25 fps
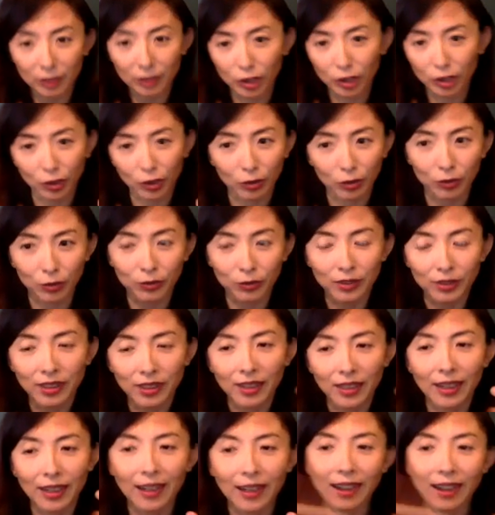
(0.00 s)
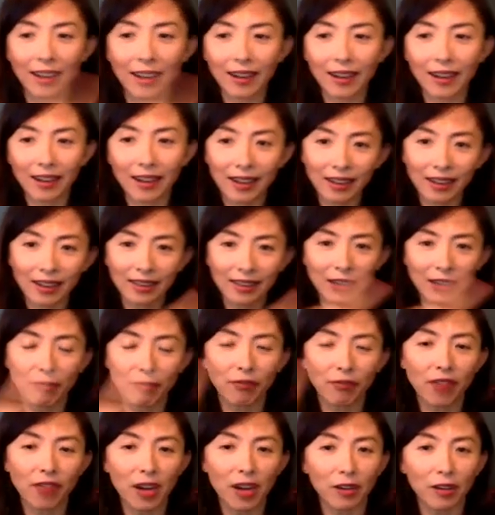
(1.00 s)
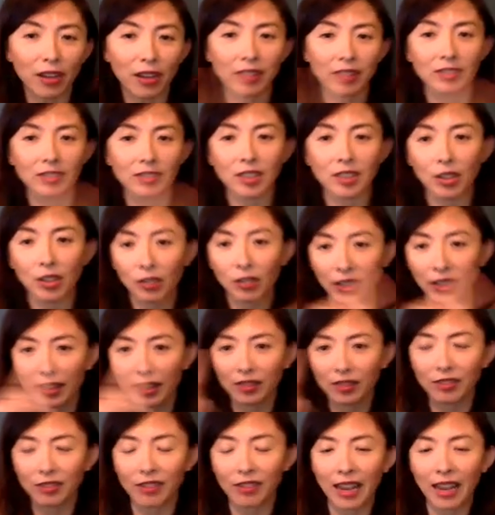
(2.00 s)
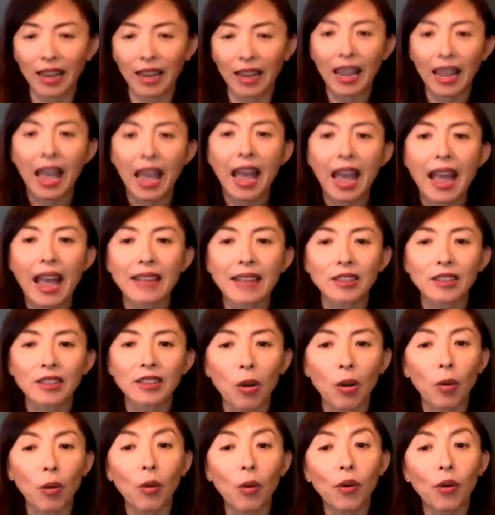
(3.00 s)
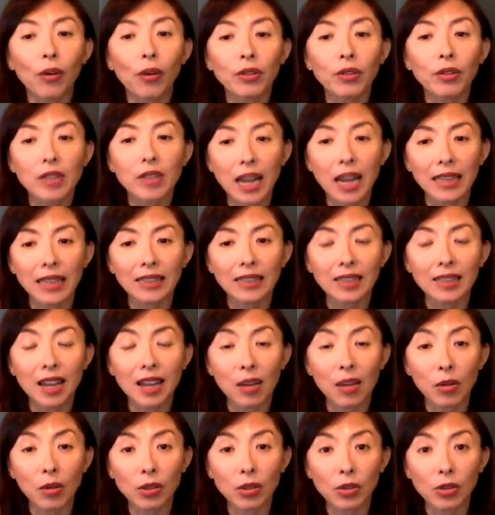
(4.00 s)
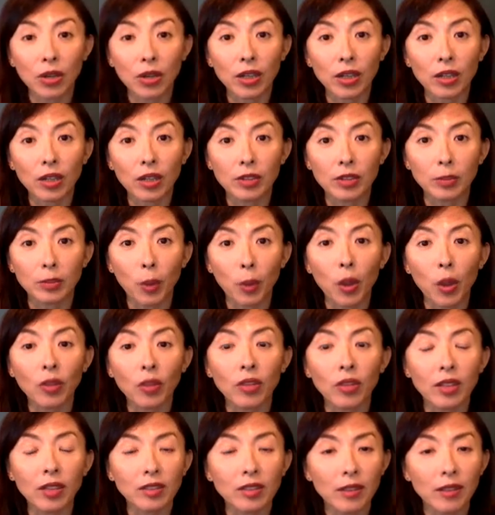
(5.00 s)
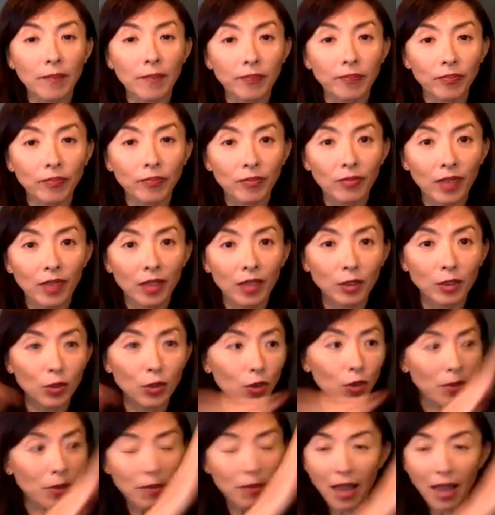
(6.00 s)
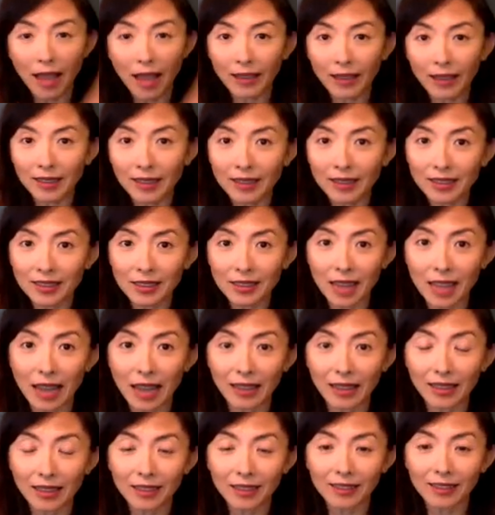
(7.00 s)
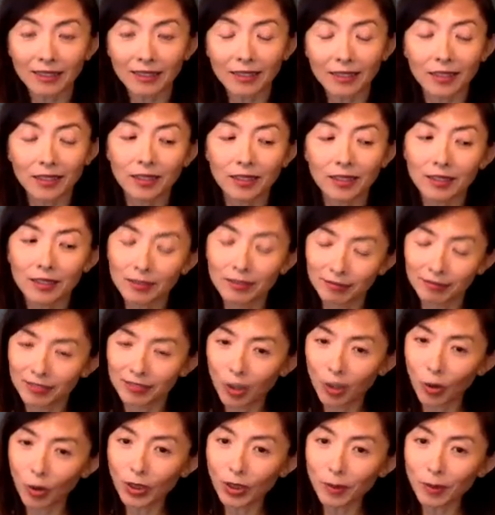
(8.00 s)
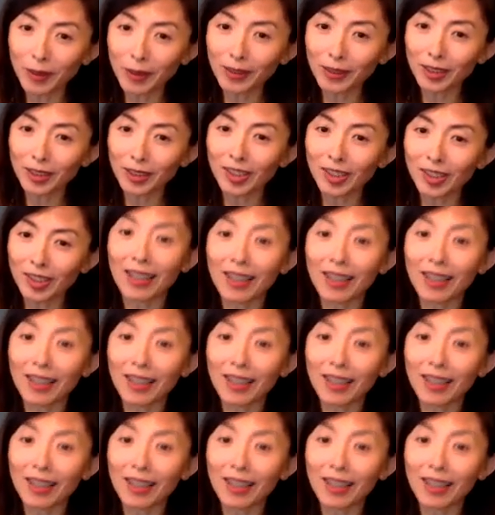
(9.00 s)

two in various degrees, right? And so Chinese language creators put this streamlined side corresponding to the